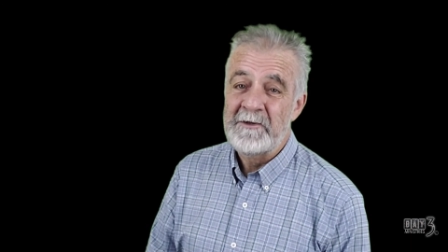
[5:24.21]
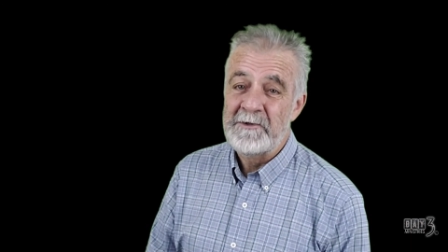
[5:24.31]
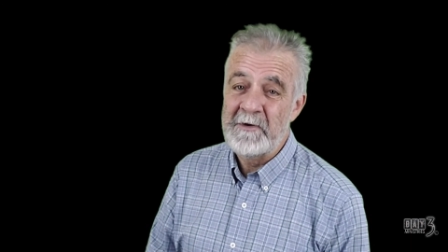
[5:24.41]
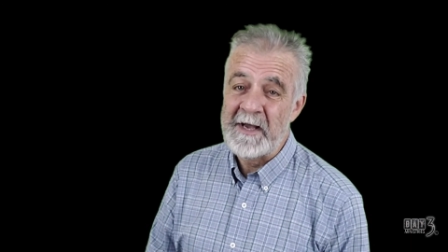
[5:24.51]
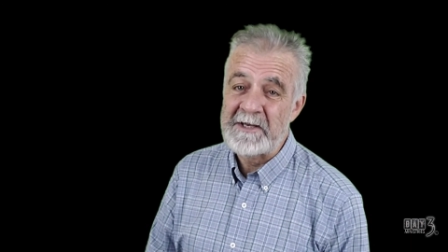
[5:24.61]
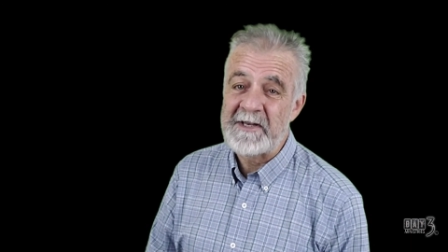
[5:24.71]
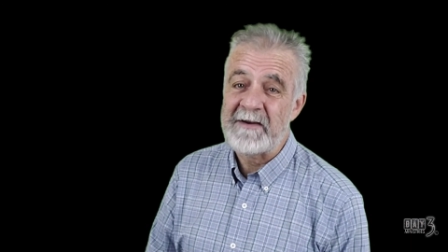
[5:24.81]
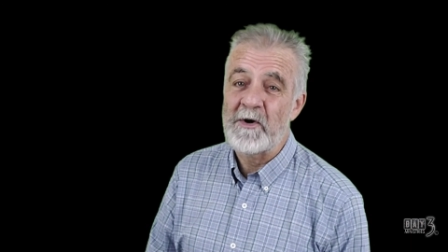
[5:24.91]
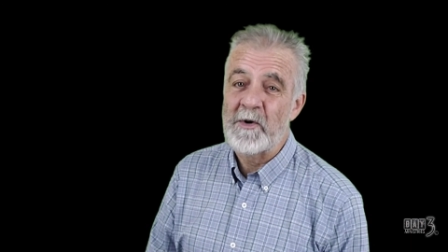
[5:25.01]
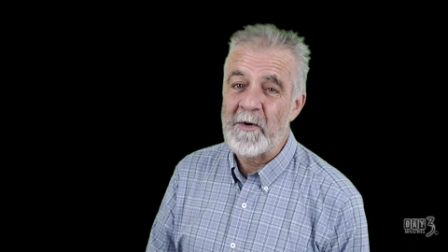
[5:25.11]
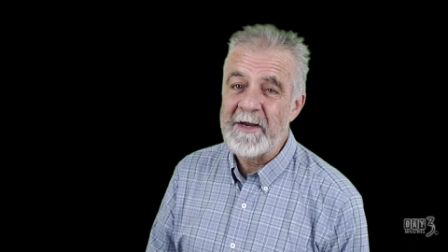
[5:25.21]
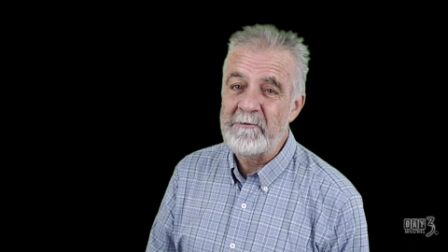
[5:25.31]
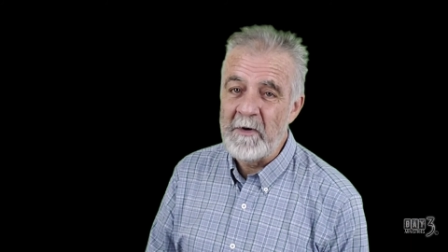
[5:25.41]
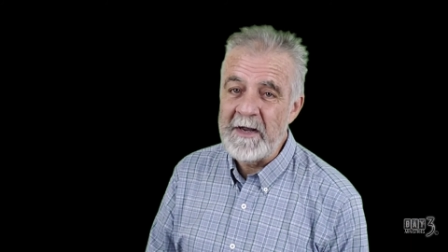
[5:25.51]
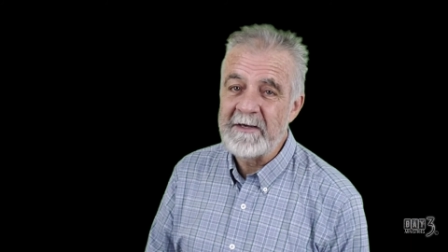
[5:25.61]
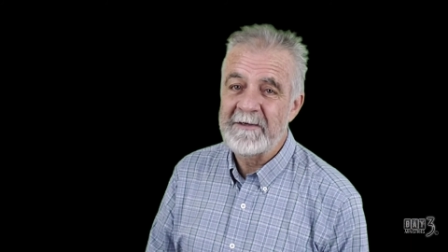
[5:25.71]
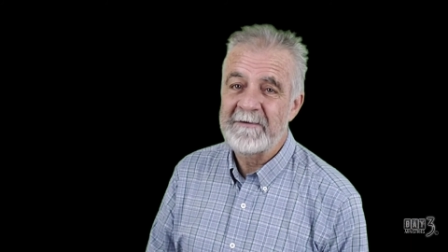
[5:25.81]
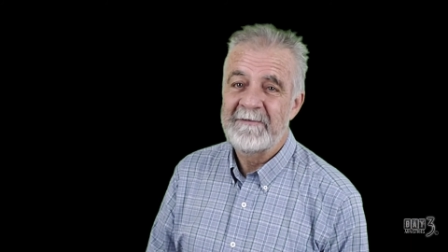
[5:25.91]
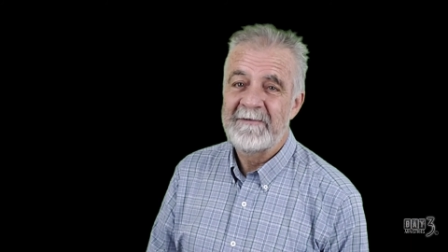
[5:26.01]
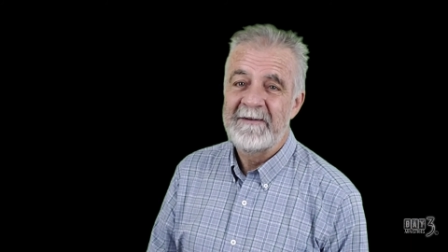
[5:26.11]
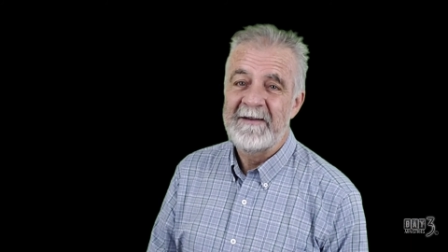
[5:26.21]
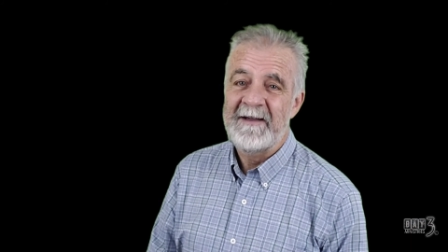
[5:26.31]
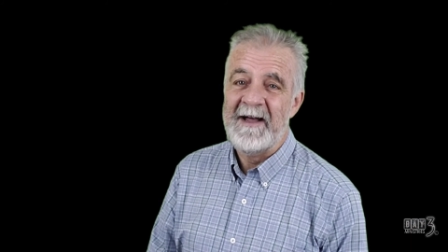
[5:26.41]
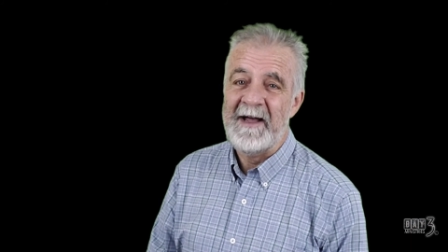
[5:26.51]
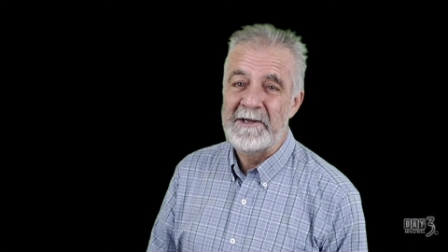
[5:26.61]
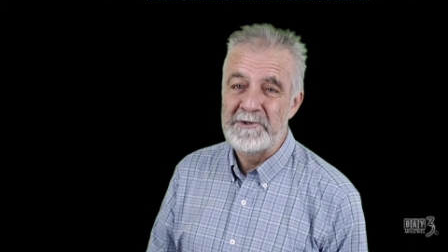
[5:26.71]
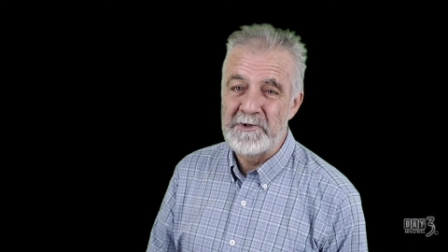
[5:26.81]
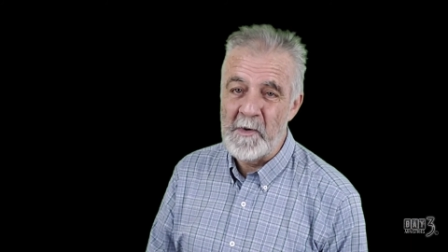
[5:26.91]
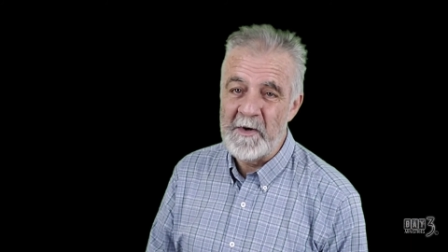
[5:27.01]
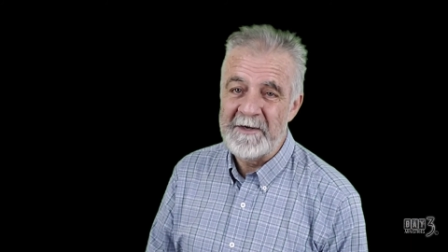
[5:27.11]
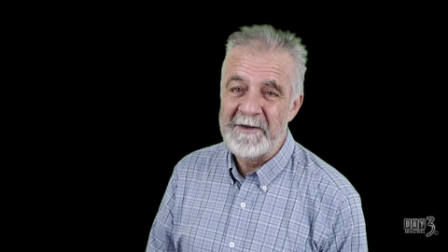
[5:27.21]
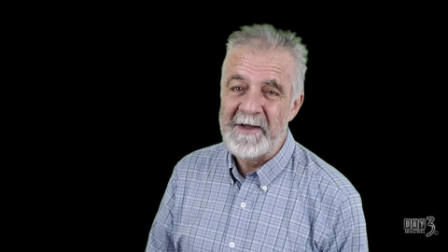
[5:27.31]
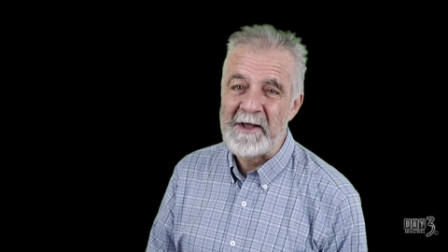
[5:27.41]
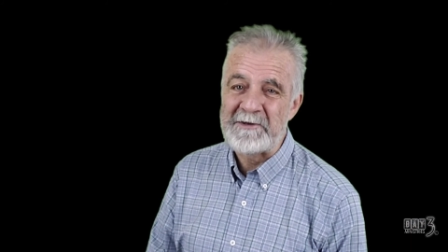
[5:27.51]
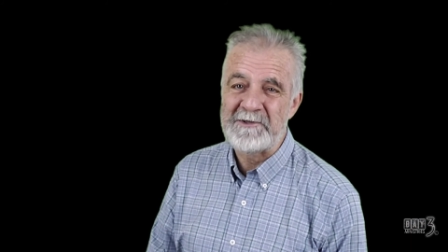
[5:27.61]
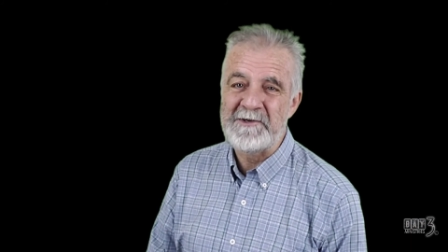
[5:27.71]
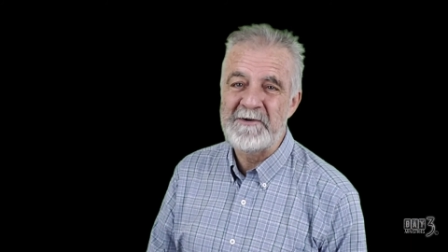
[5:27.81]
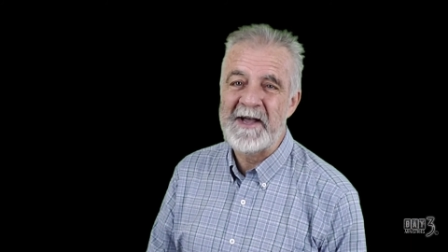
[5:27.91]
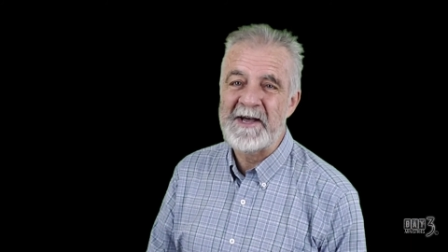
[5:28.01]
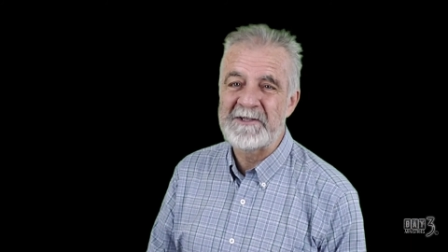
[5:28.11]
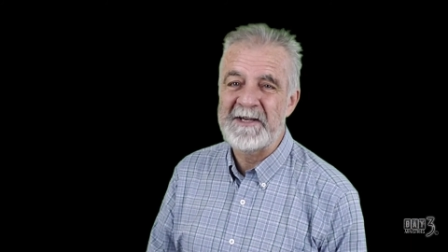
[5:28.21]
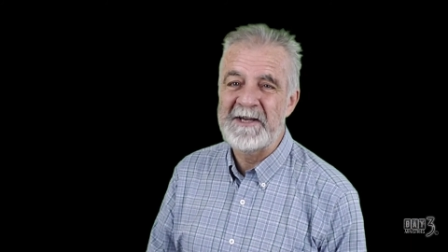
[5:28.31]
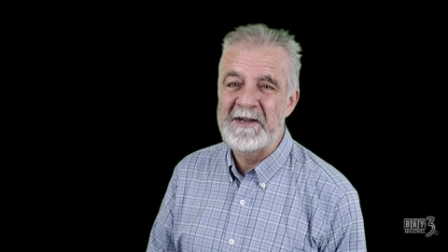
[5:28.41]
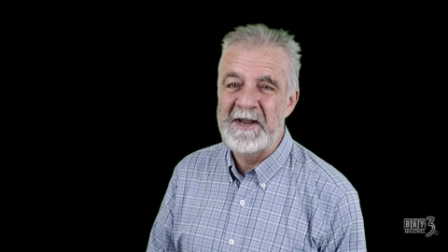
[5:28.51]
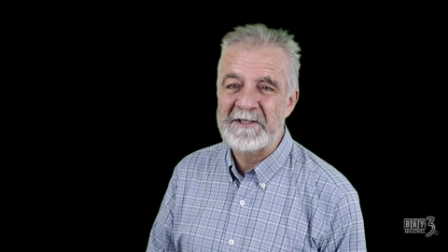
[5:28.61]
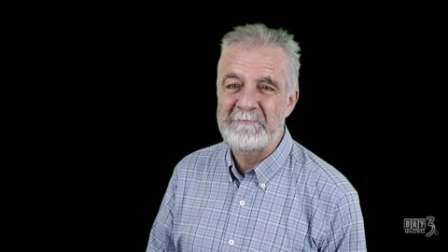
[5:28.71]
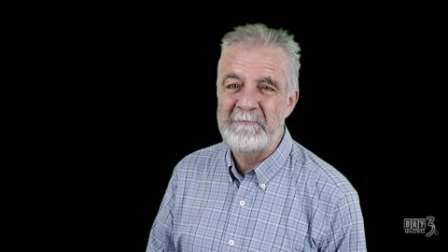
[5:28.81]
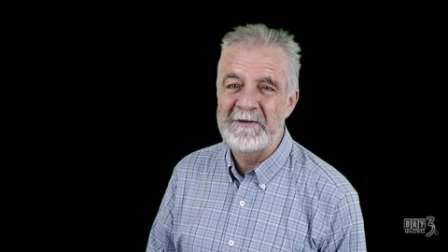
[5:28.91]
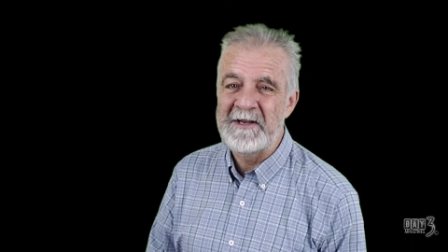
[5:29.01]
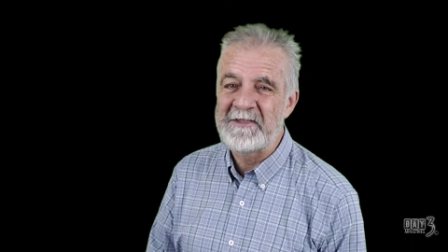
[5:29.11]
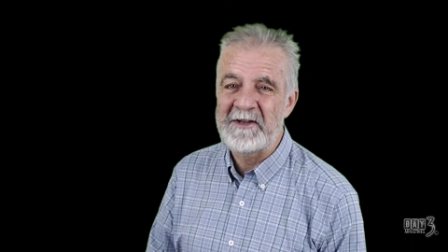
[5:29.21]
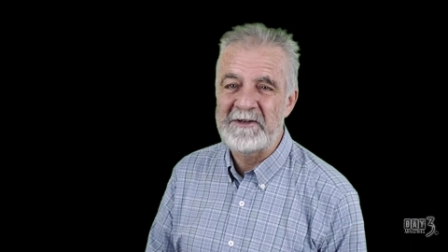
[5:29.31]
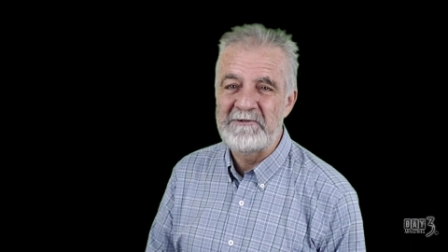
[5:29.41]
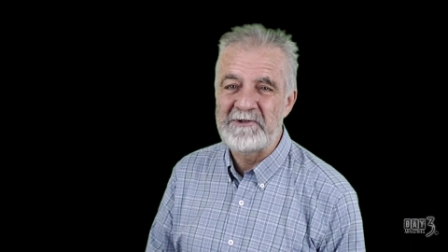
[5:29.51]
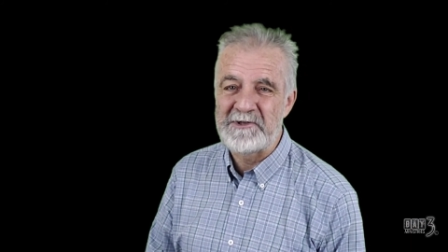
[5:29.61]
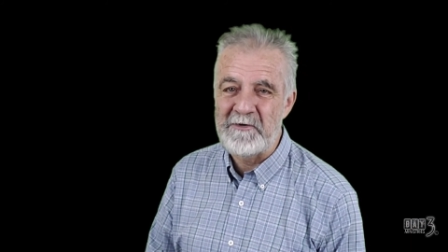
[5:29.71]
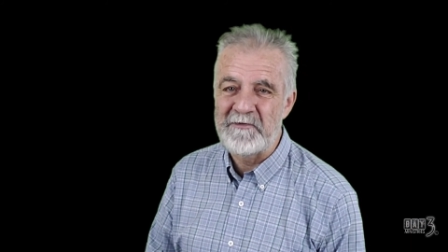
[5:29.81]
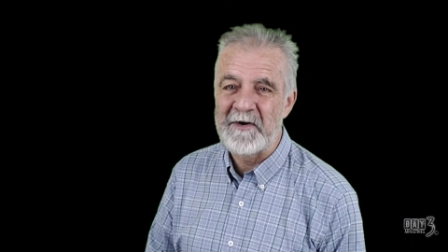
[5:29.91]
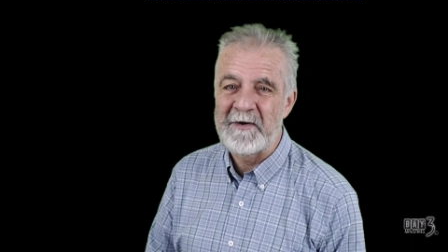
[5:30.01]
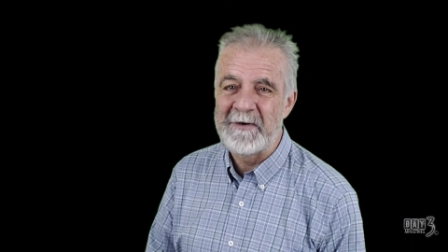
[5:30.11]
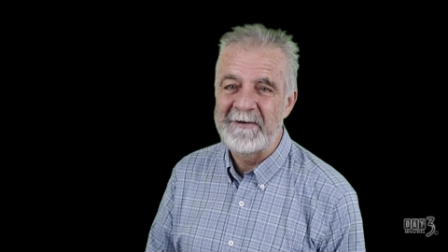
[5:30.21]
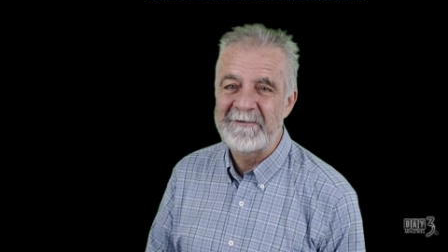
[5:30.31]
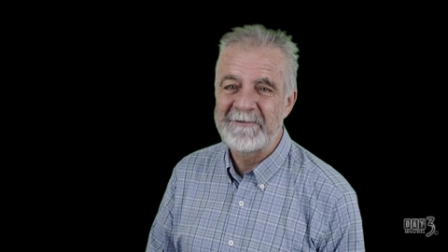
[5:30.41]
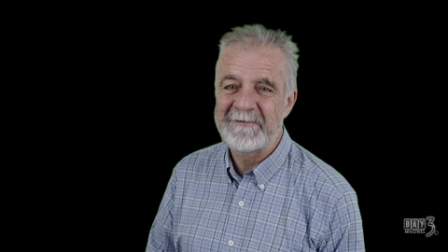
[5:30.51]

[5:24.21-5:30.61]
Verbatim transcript: You guys have a great week. I enjoyed it. I'll see you guys again next Monday. Thank you so very much.